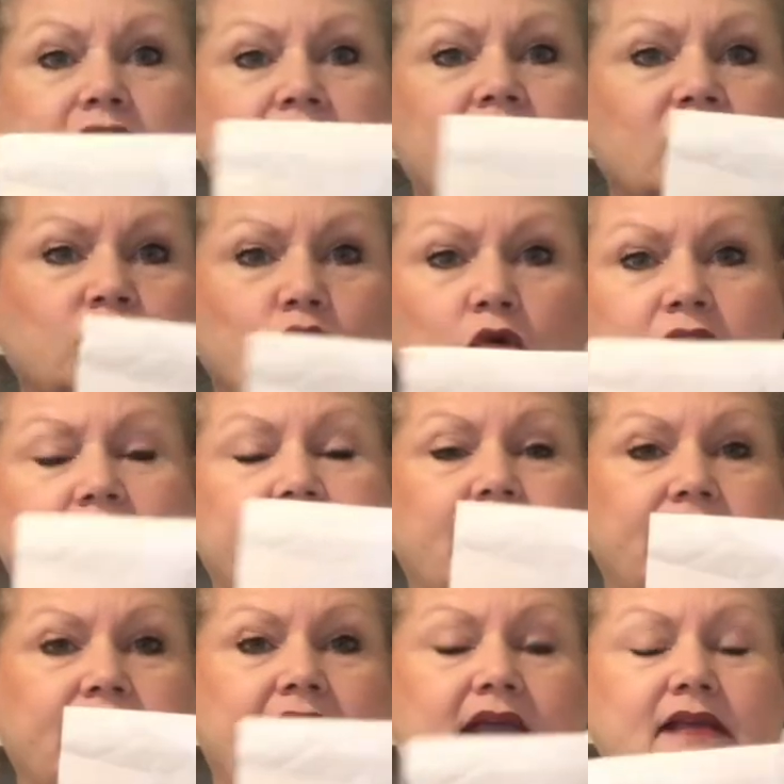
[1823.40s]
is one of the
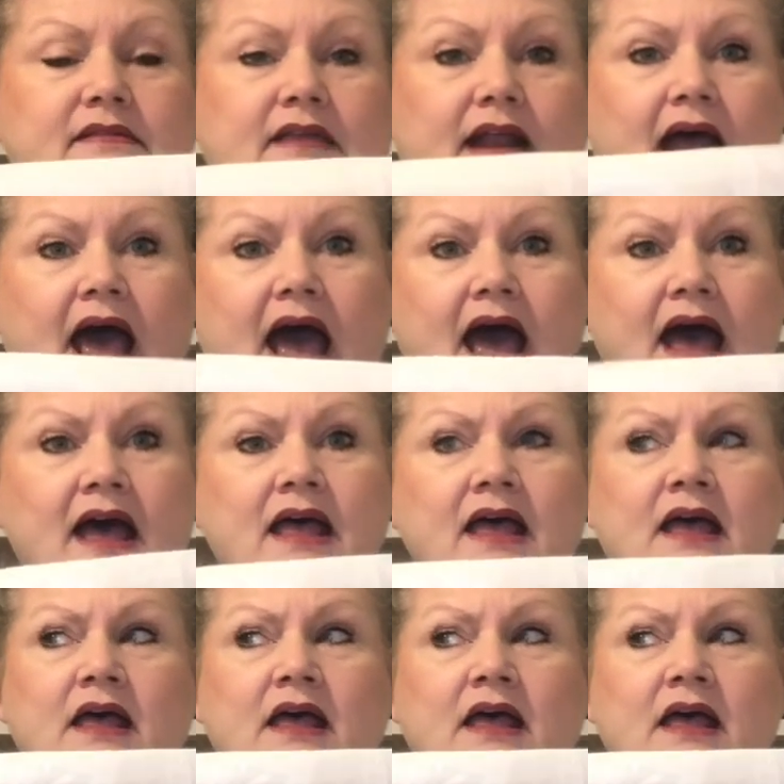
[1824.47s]
things that I,